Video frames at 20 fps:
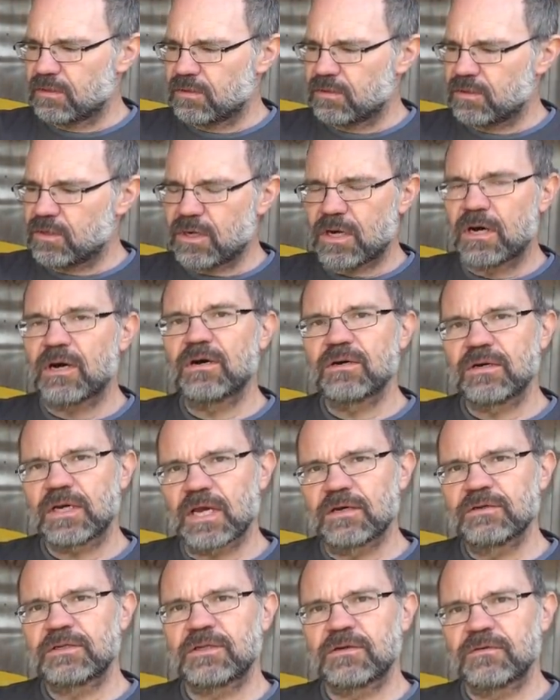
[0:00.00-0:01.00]
You can't
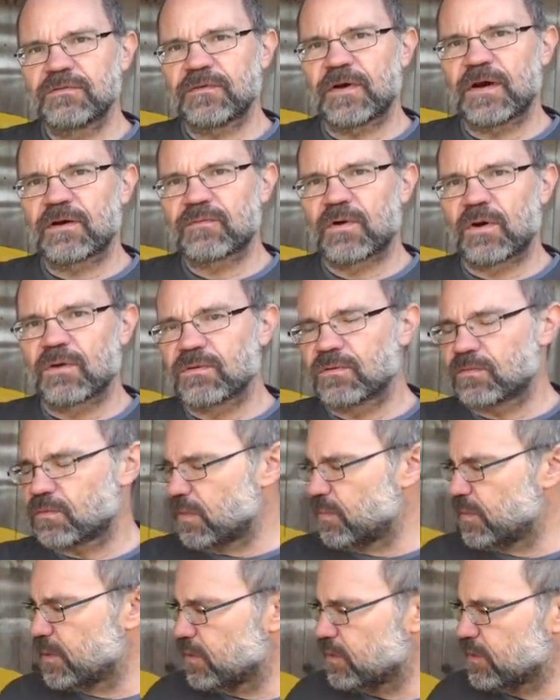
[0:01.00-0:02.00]
go too far wrong
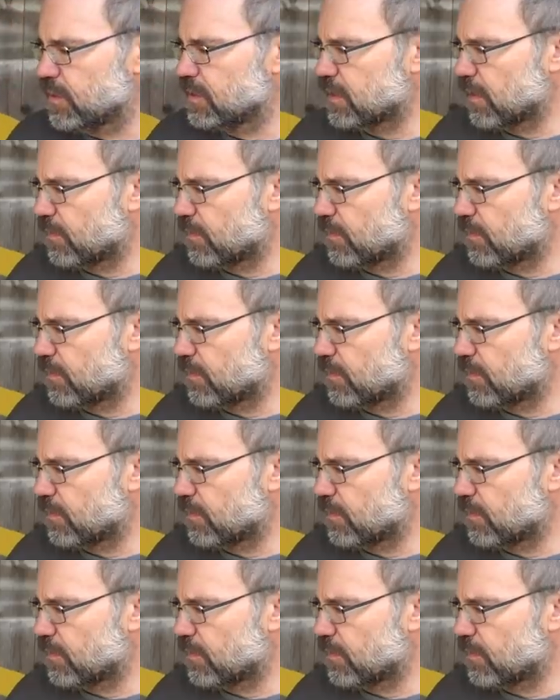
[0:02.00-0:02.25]
reproducing